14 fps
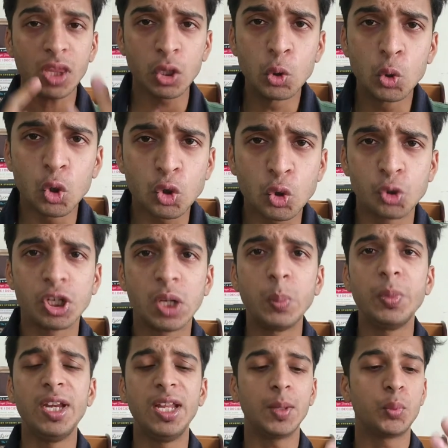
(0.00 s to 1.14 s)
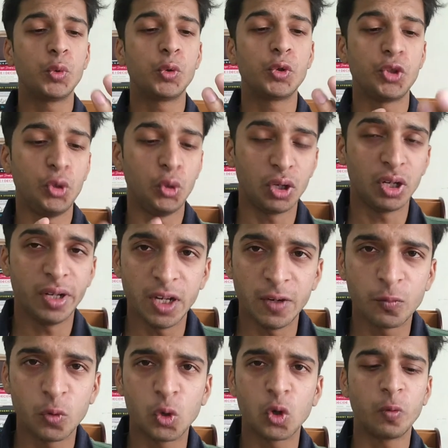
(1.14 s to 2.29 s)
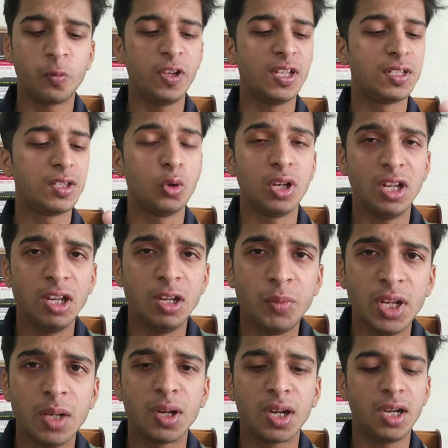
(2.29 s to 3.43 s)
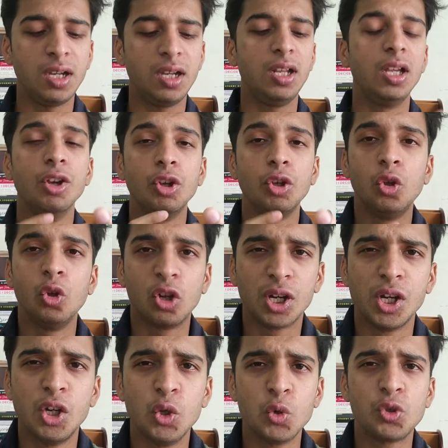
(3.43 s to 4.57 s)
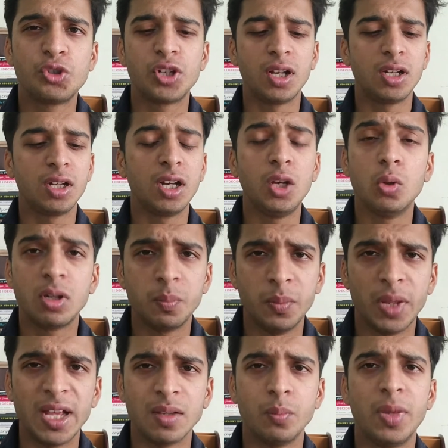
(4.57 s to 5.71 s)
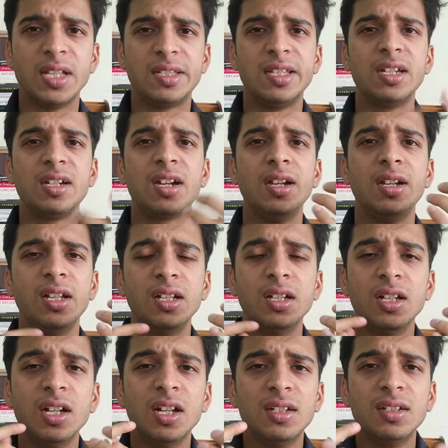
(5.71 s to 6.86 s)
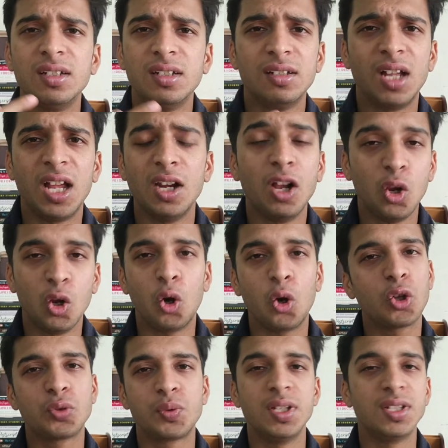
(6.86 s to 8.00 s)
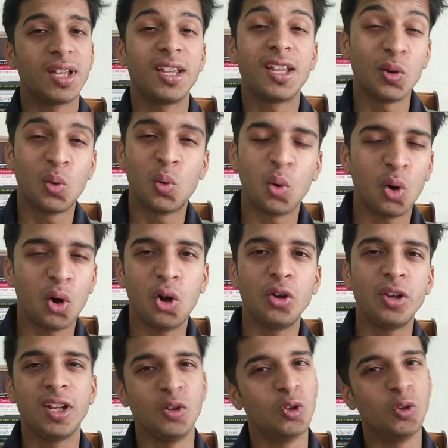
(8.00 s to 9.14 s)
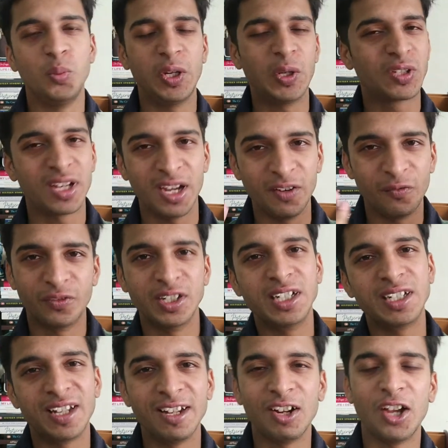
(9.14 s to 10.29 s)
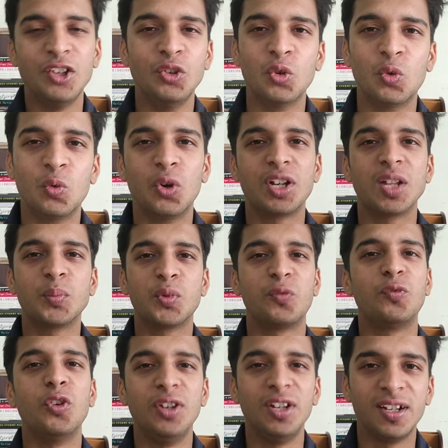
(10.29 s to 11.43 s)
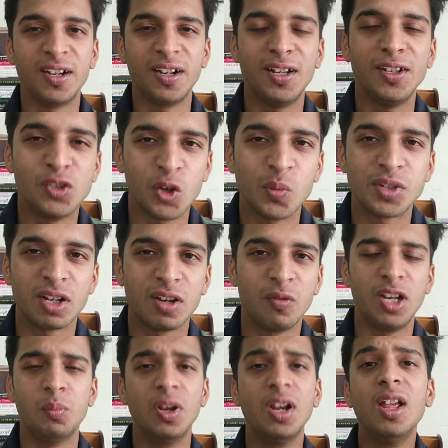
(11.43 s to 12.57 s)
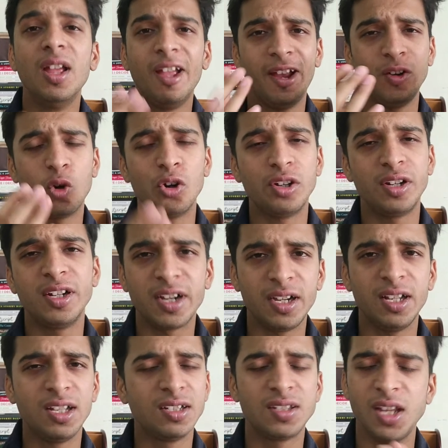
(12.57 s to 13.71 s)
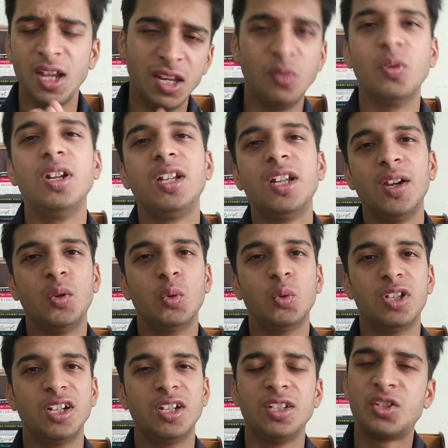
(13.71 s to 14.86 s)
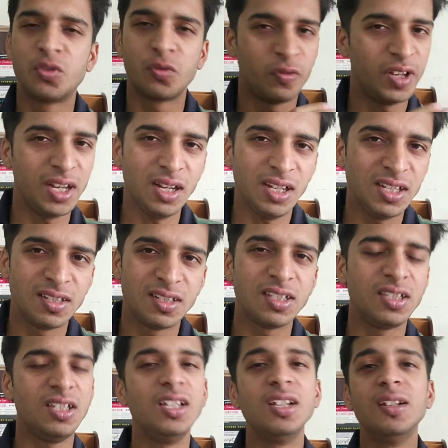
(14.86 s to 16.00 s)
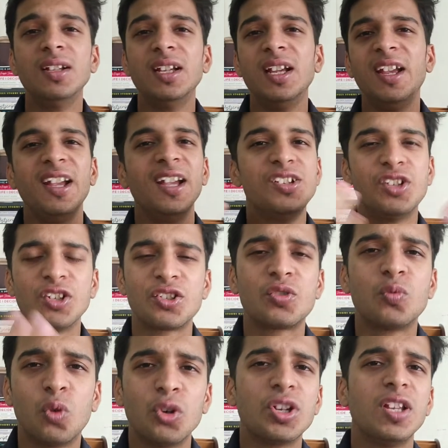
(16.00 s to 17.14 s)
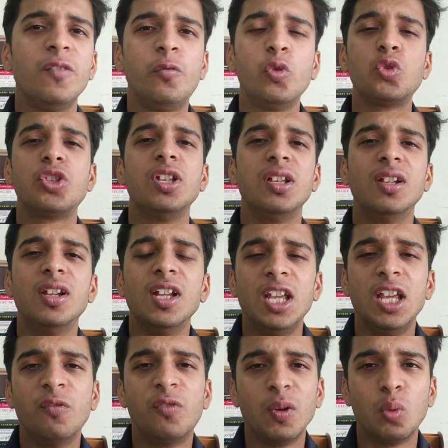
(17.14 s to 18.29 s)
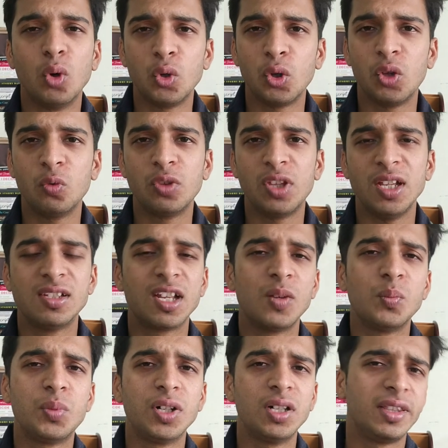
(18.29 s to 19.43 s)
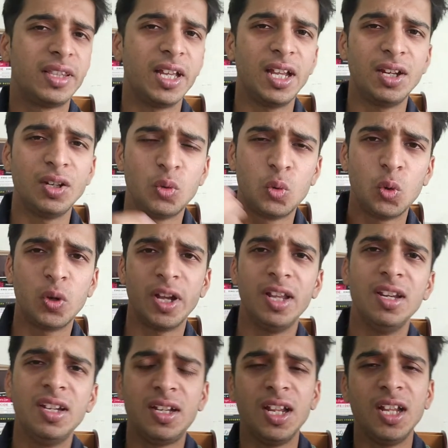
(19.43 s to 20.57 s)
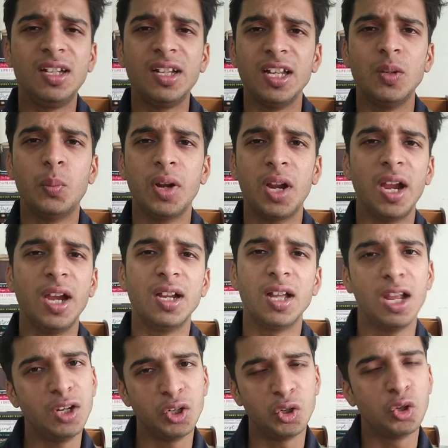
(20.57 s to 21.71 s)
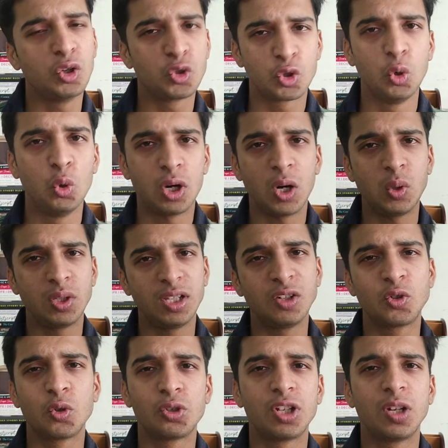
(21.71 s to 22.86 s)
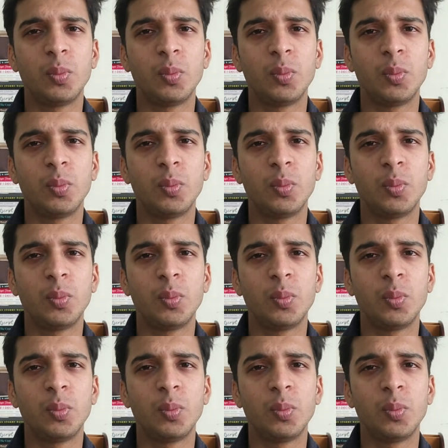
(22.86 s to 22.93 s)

your social media post, your infographics, your email writing, your news channel, your magazine writing, and a lot of things. I can go on and on, because I have worked and I know what type of content writing jobs are available. And content writing is, anyone can do that. It's a very easy thing. And just what, if you see, if I want to give the example, then go and take any brand and look out their social